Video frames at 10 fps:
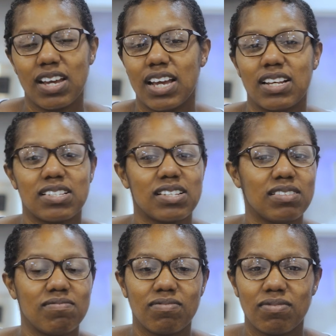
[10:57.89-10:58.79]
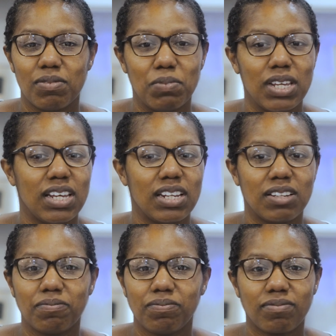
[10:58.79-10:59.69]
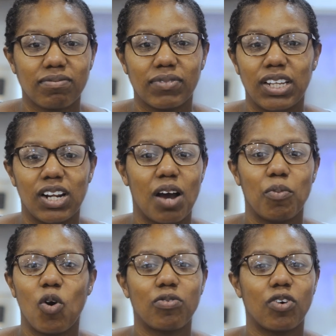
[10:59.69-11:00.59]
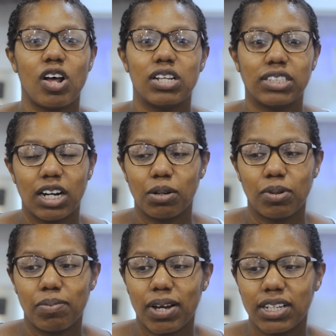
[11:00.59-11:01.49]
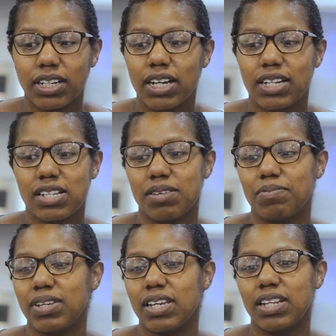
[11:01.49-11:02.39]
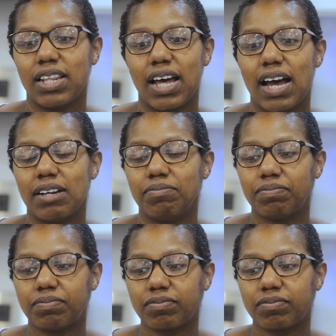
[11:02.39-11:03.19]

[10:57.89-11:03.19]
It doesn't mean, I'm overall a terrible mother. It doesn't mean that,